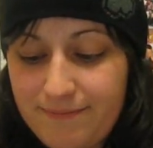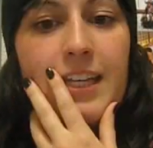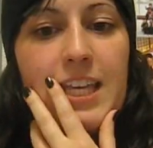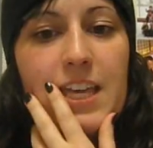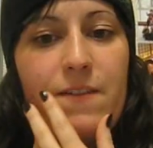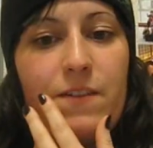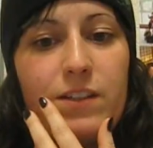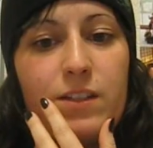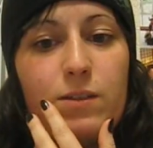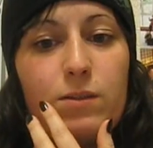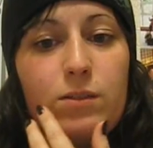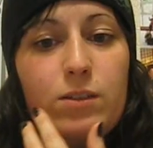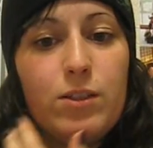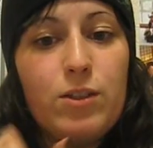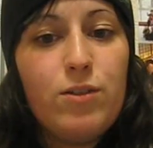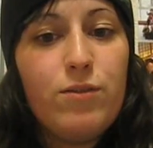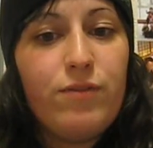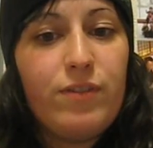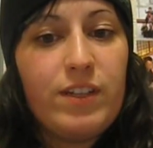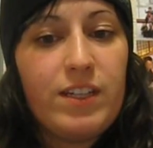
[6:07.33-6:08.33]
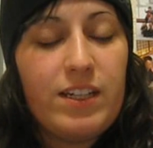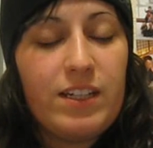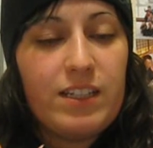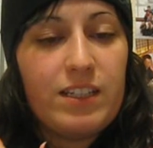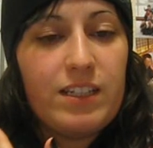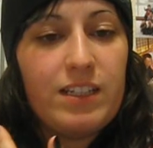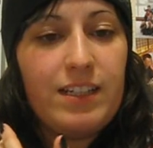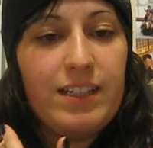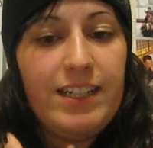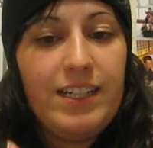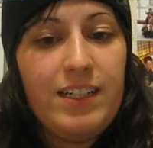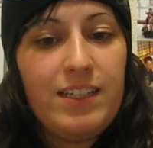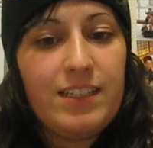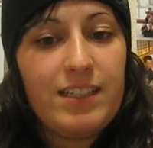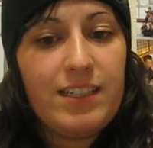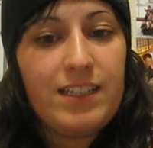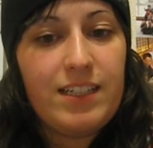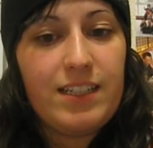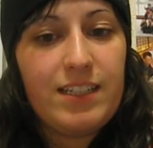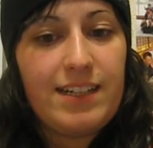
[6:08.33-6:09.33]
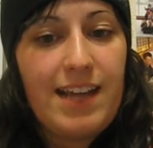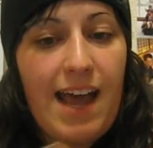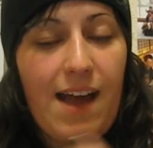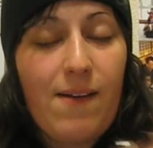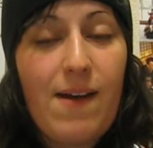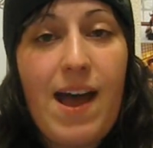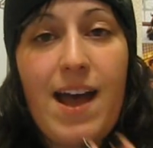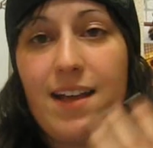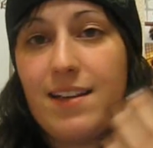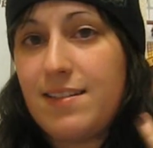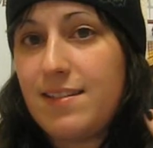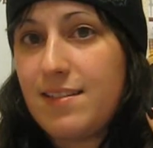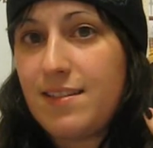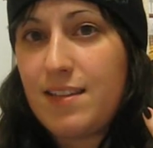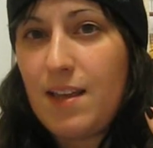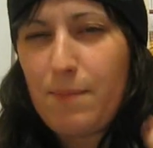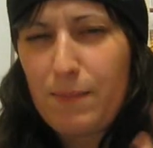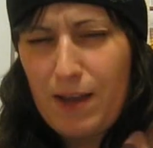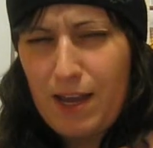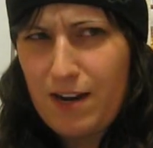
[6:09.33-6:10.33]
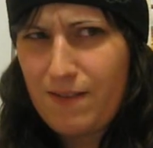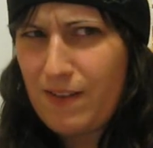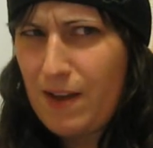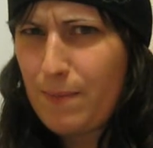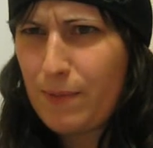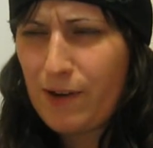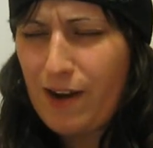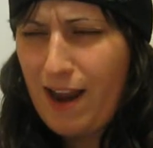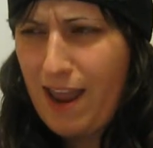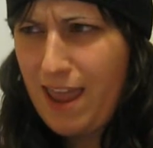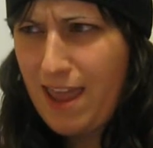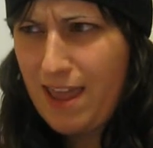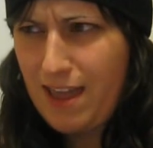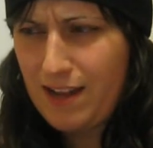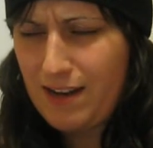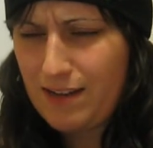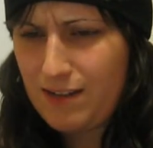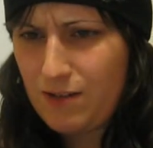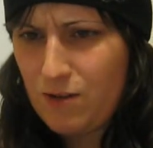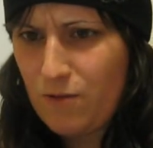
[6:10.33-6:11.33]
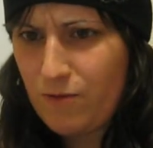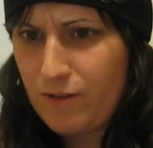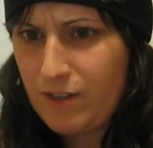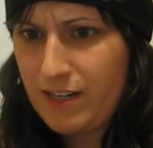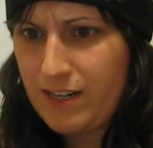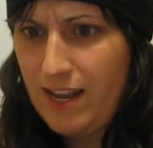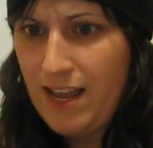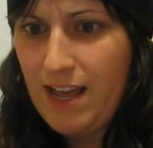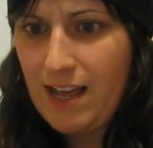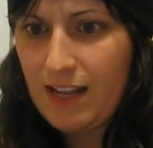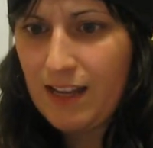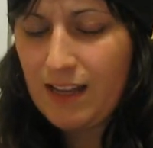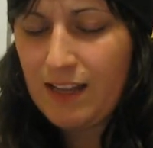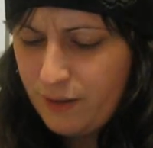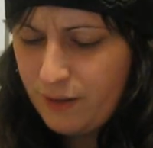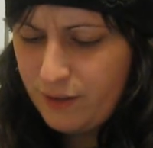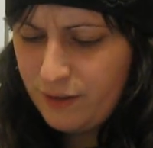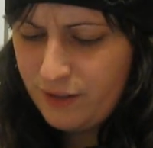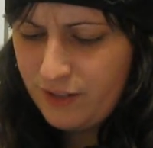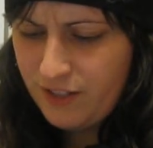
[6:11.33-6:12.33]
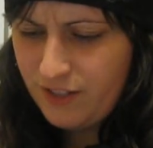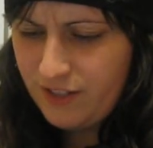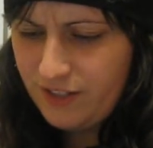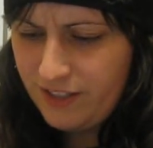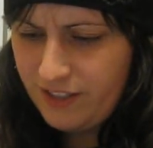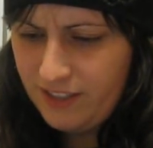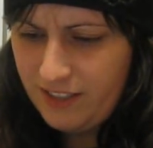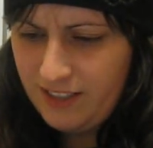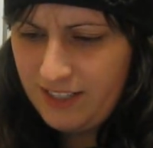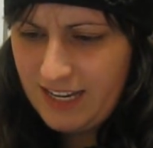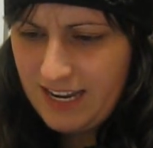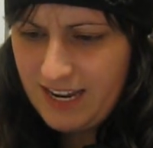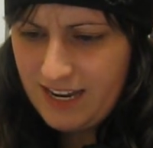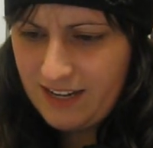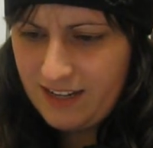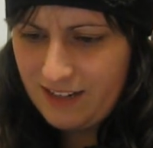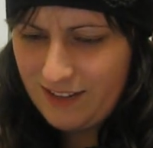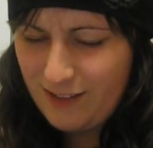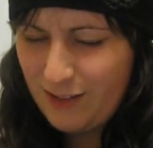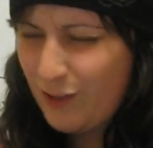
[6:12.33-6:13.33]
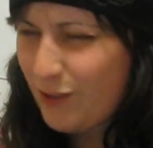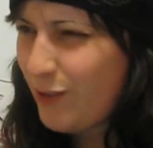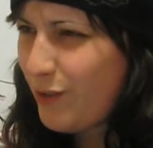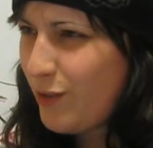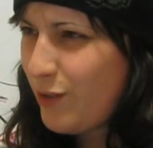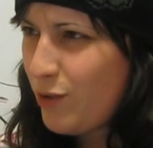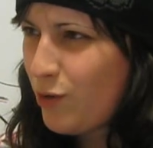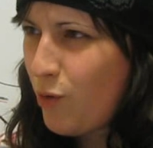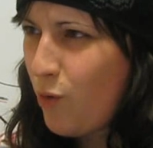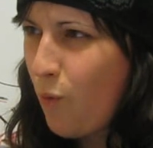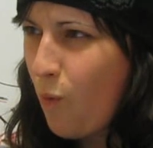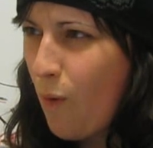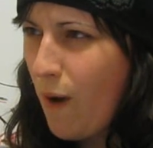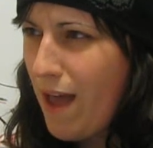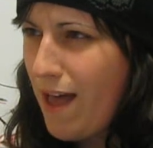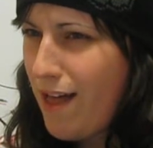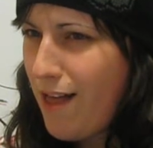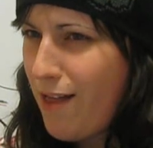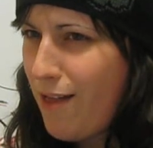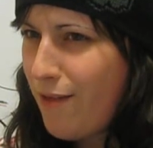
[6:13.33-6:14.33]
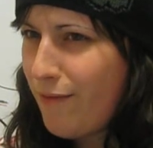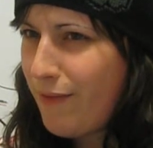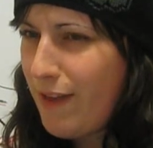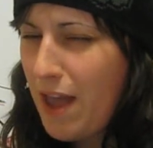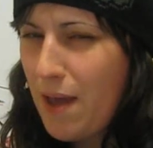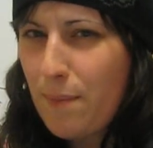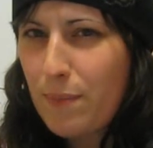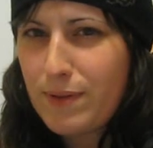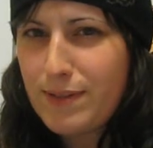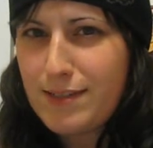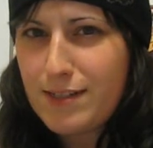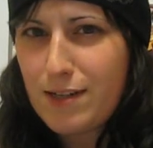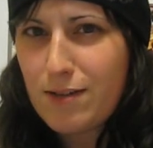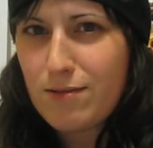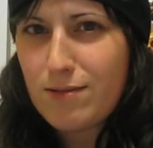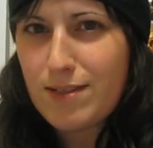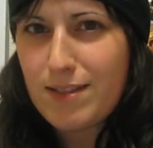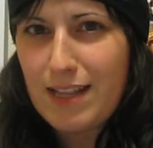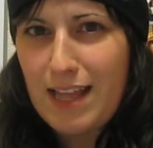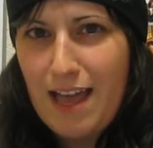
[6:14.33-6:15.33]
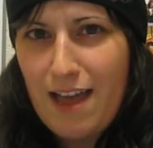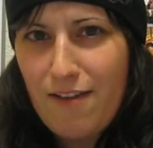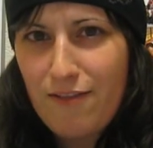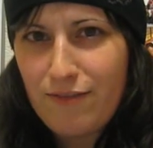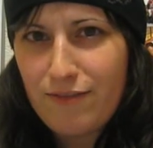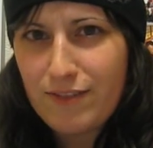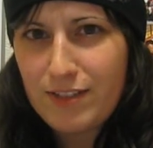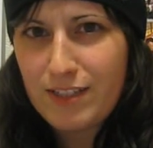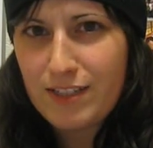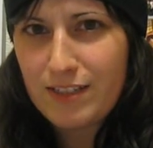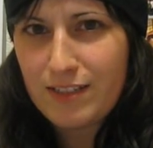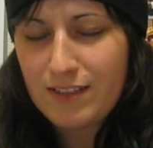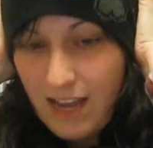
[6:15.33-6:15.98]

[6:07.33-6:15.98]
Even though Luffy clearly now has some kind of upper hand over Enel, there's still like 12 episodes left.